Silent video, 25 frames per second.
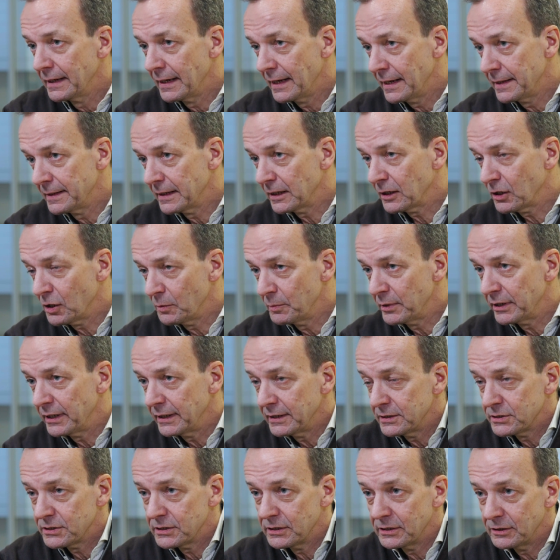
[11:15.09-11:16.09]
And the
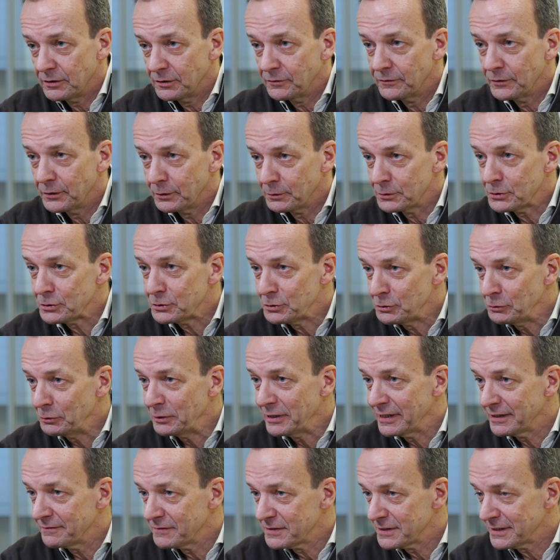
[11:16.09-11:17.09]
combination of those
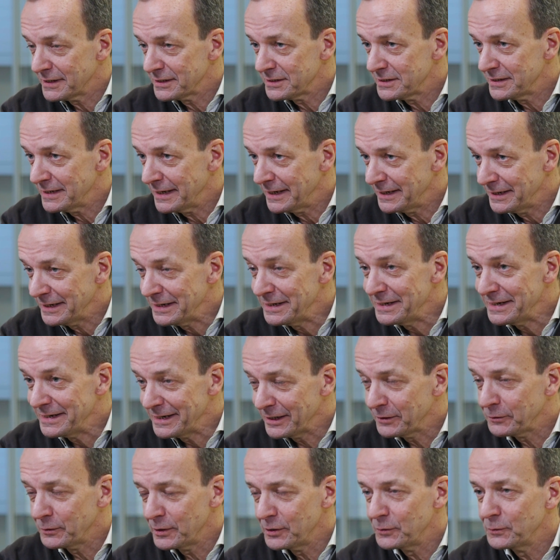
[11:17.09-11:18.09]
two gives us a
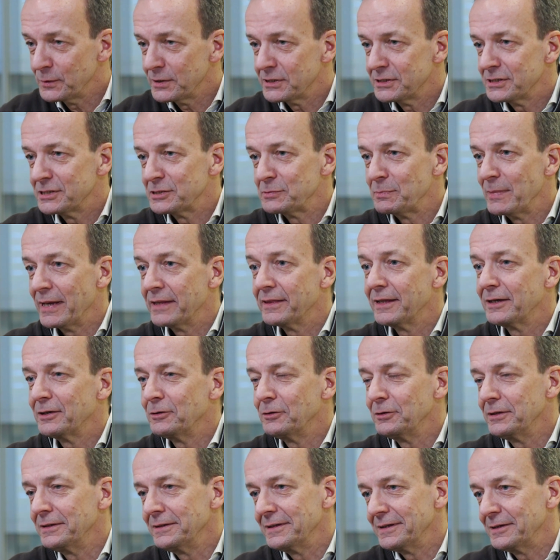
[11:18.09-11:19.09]
liquid, which is
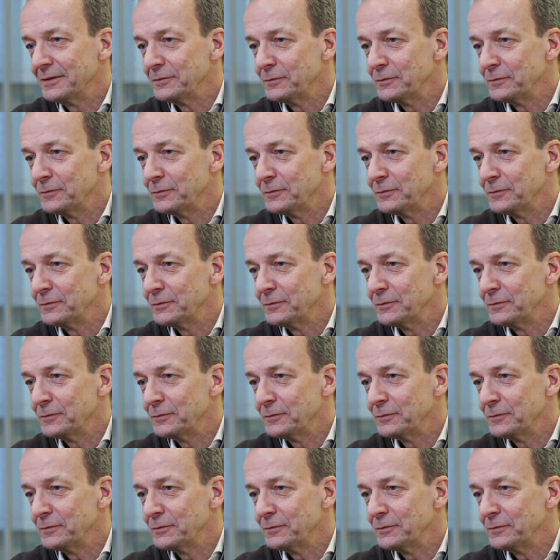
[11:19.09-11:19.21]
methanol.